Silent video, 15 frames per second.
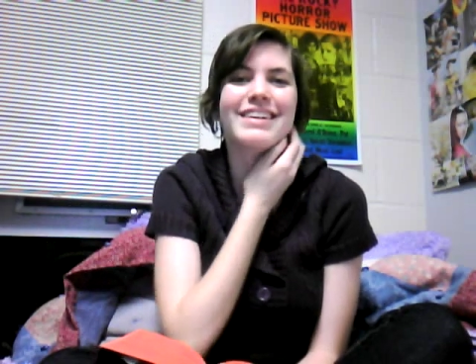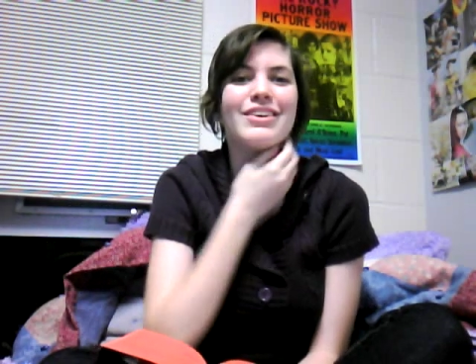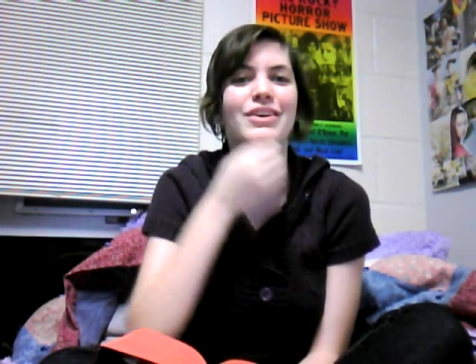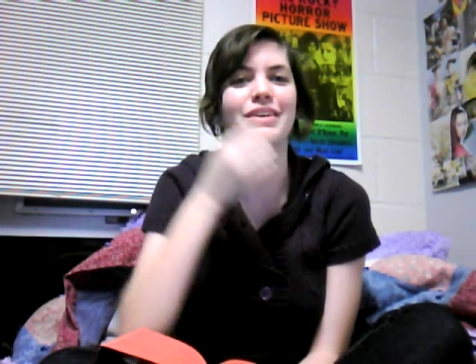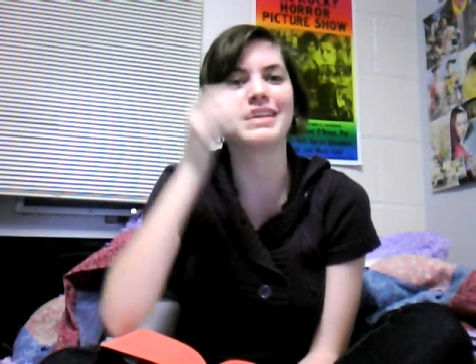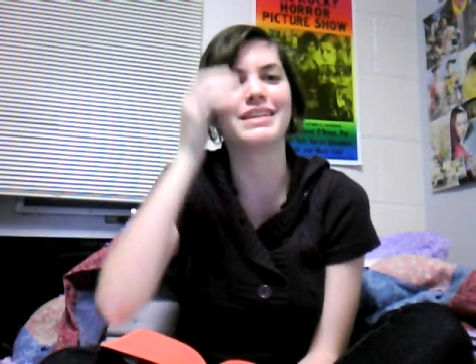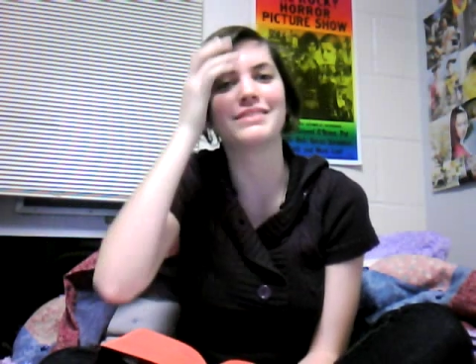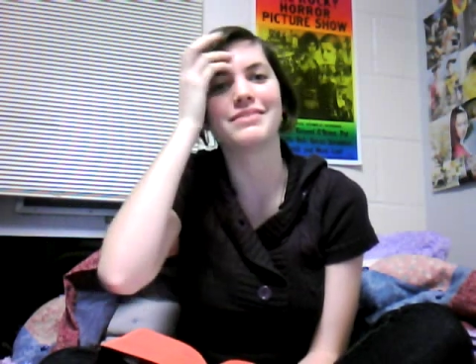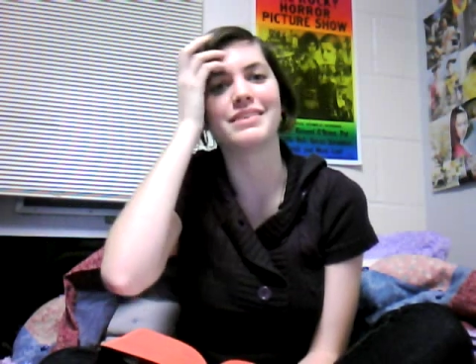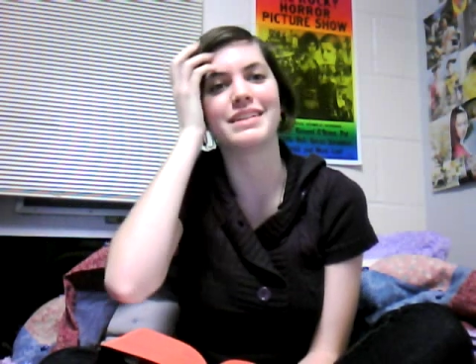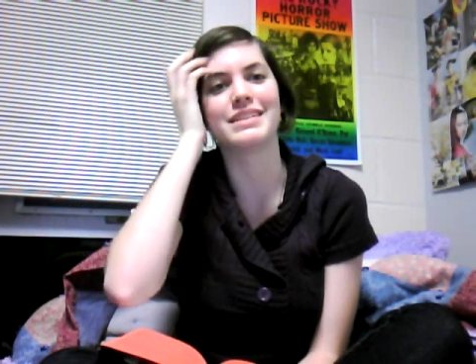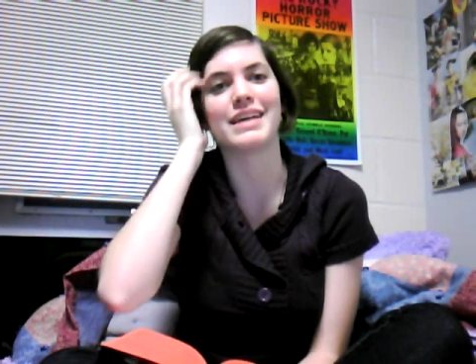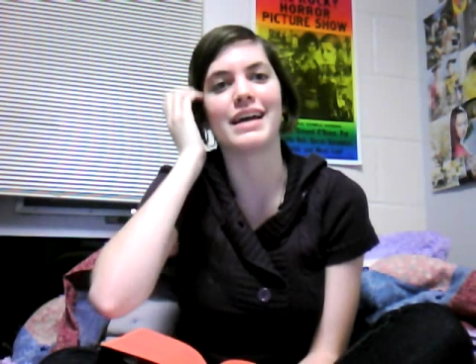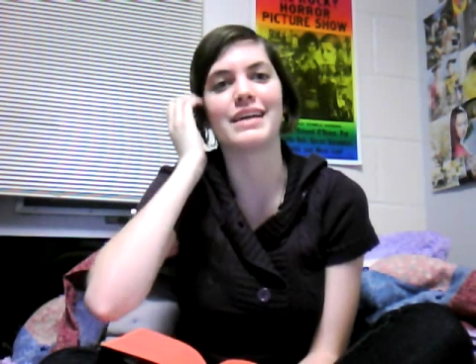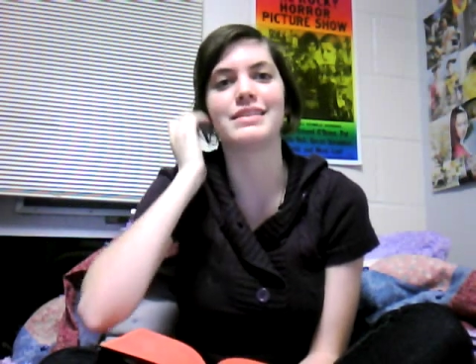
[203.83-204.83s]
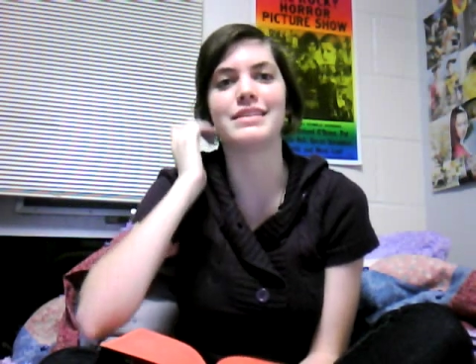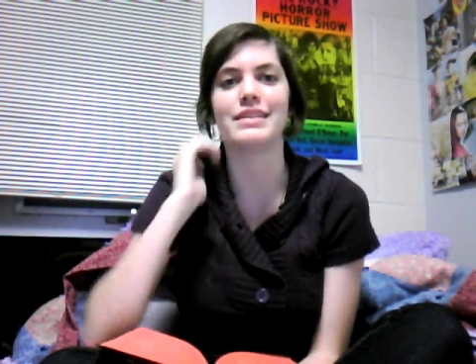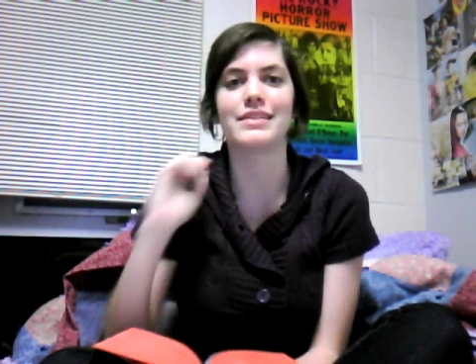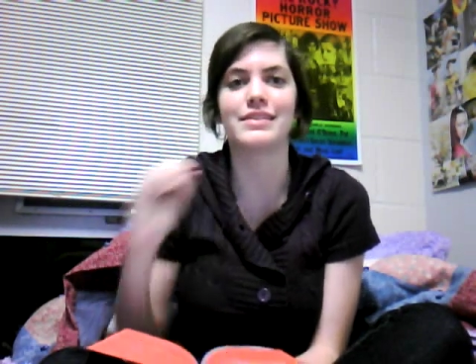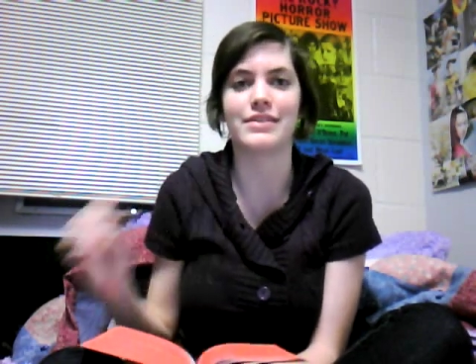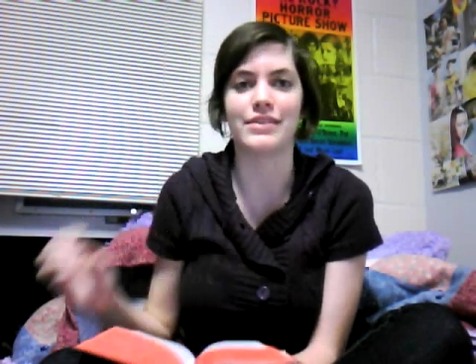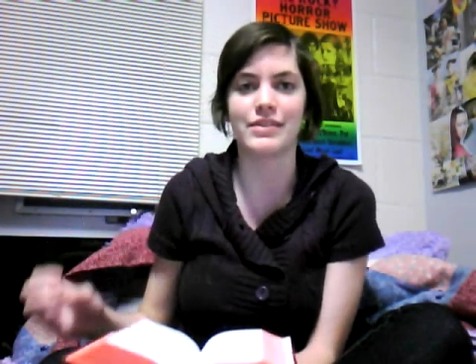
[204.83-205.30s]
or at least for the
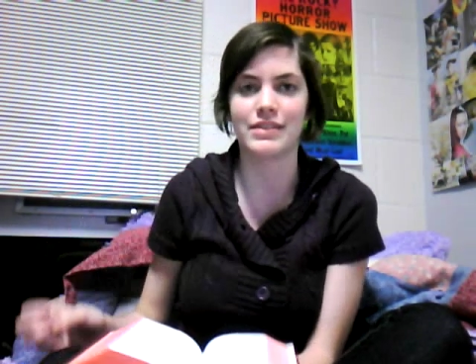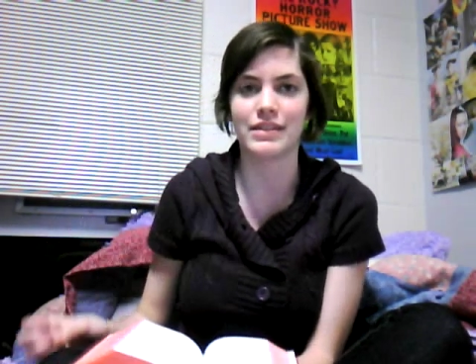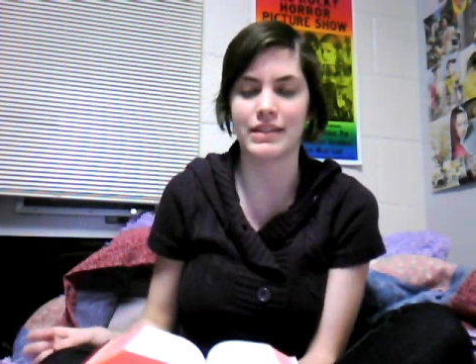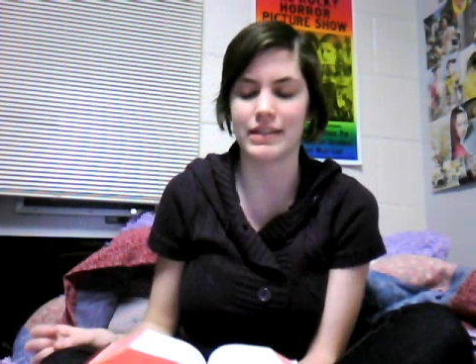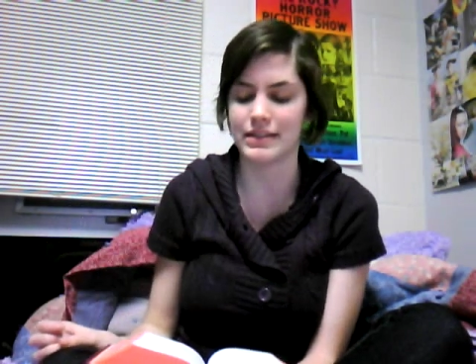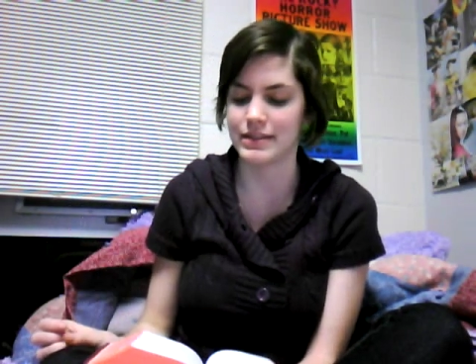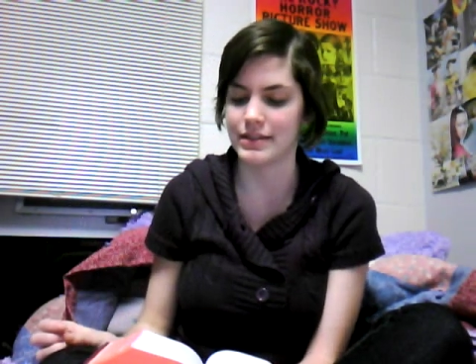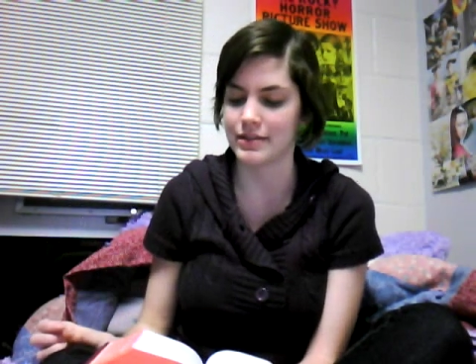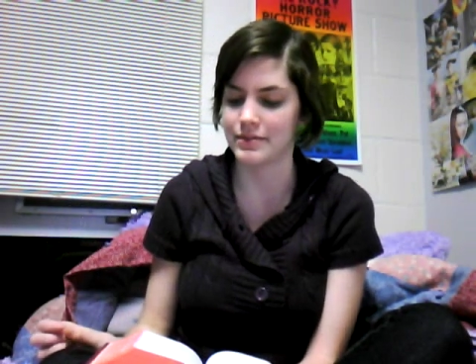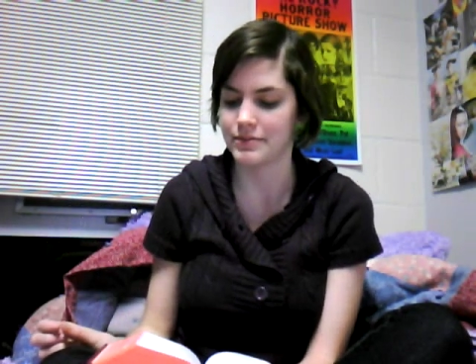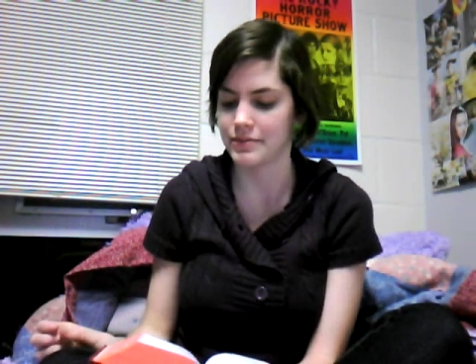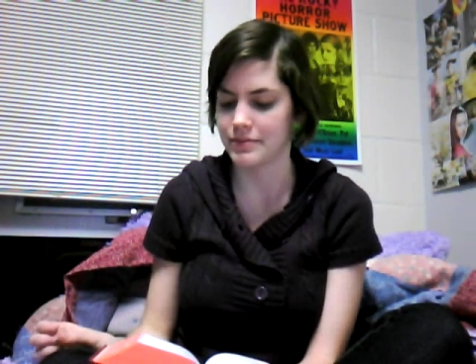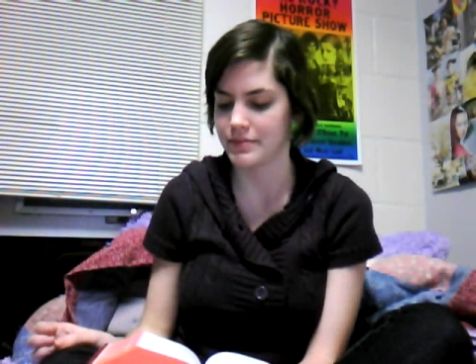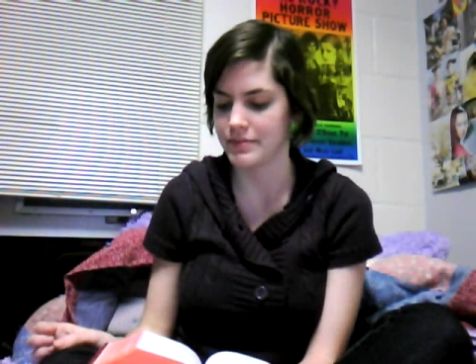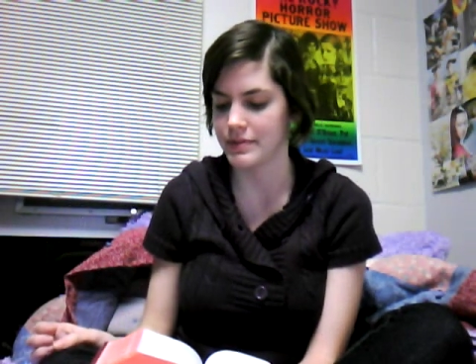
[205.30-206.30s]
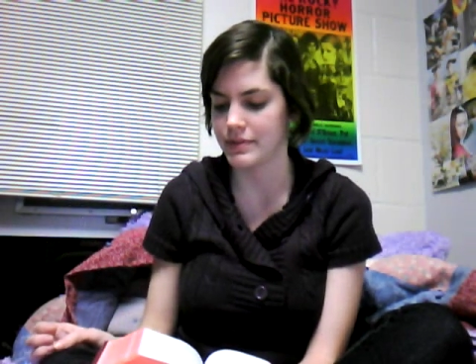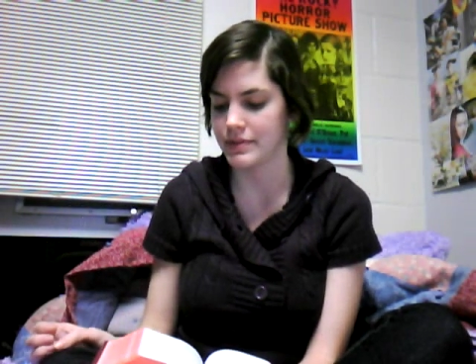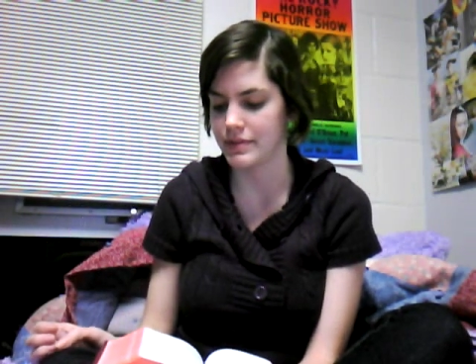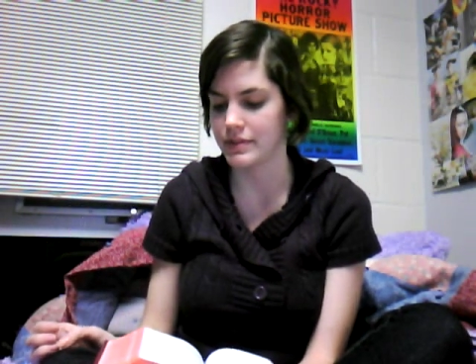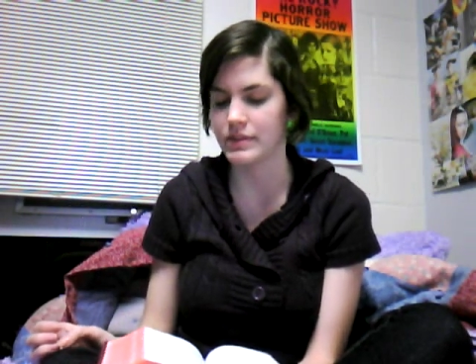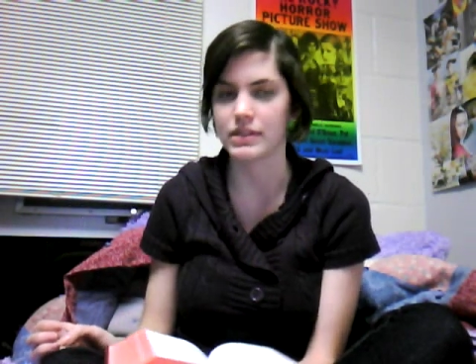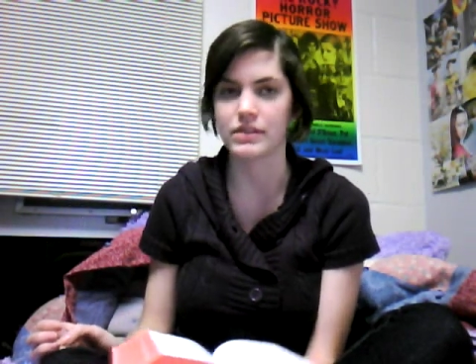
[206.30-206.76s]
diocese, there's a list of,
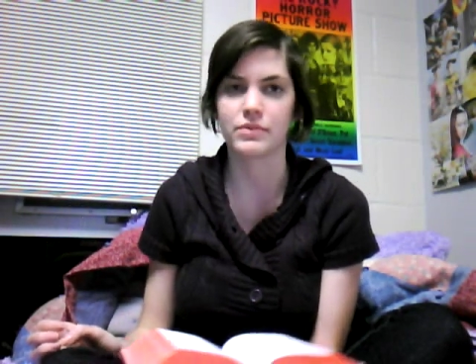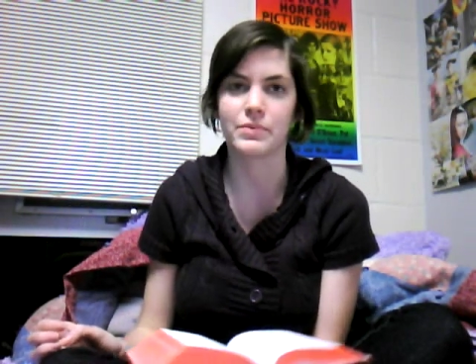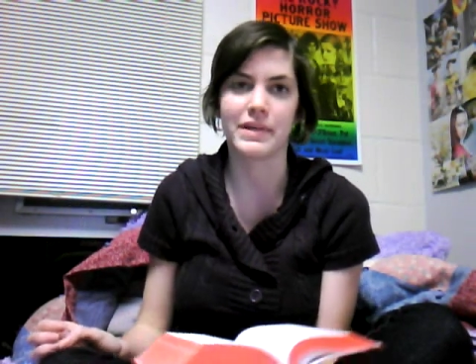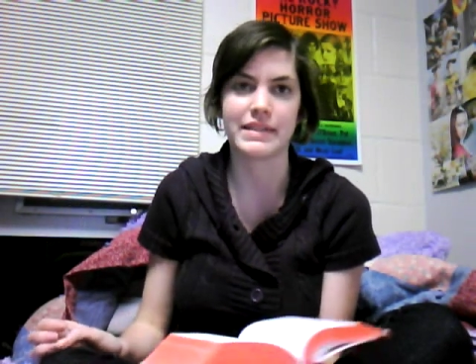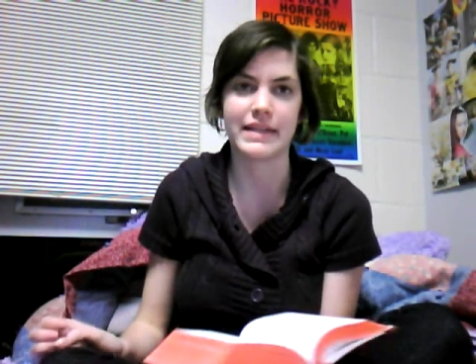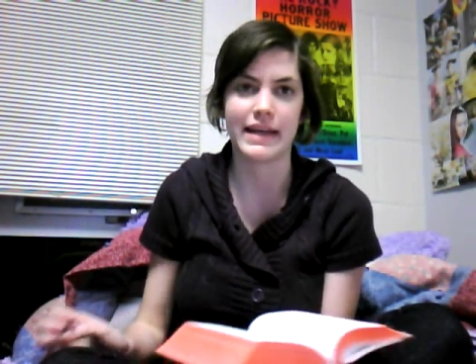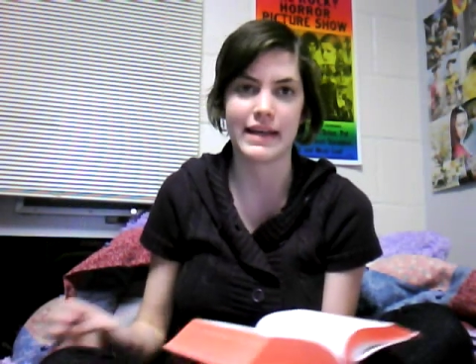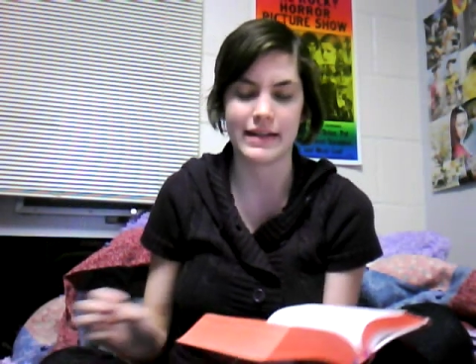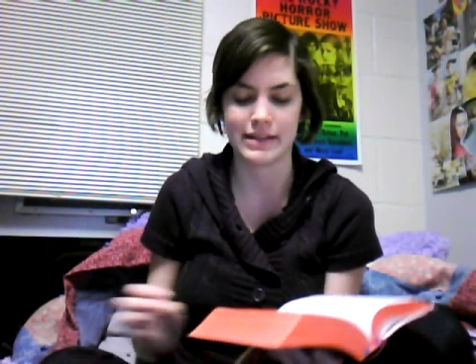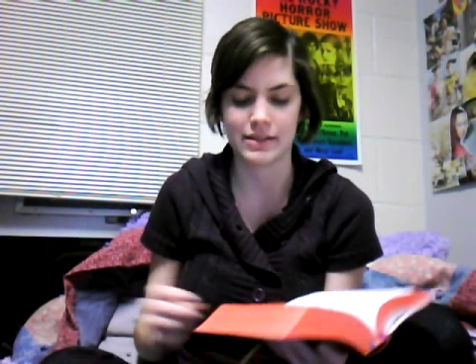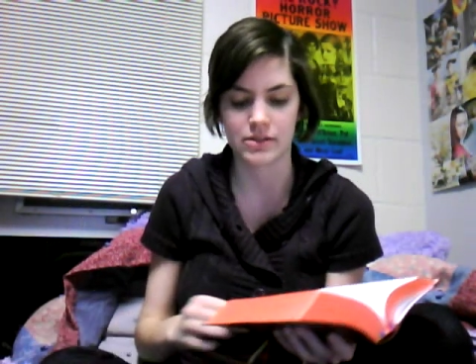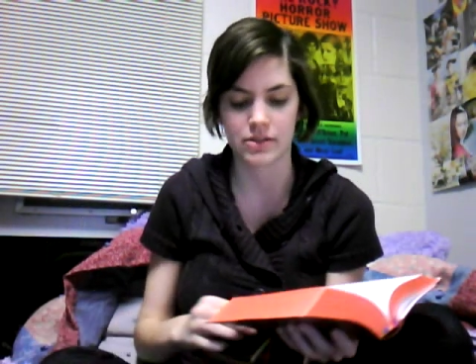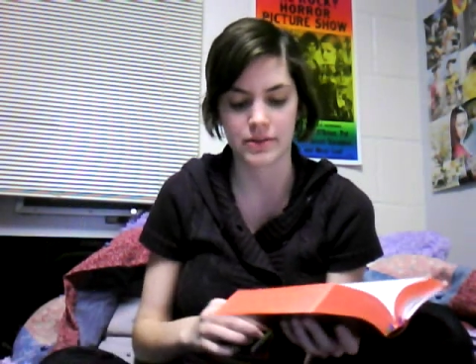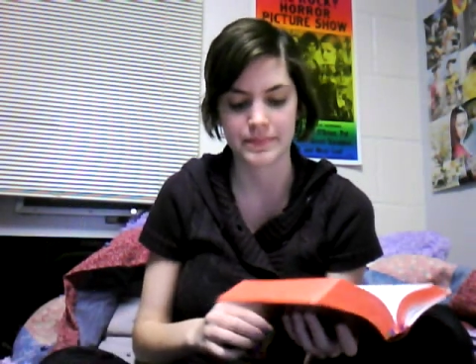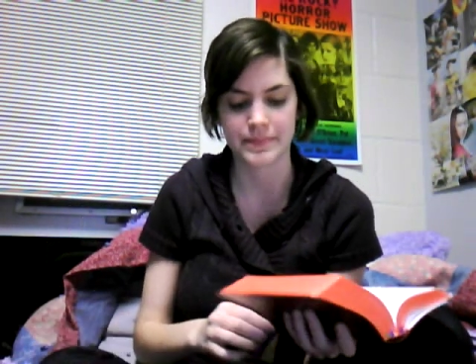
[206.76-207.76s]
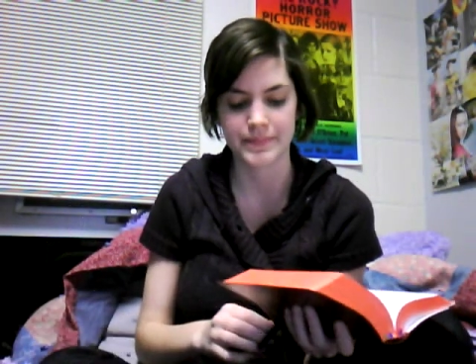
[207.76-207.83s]
says what day it is or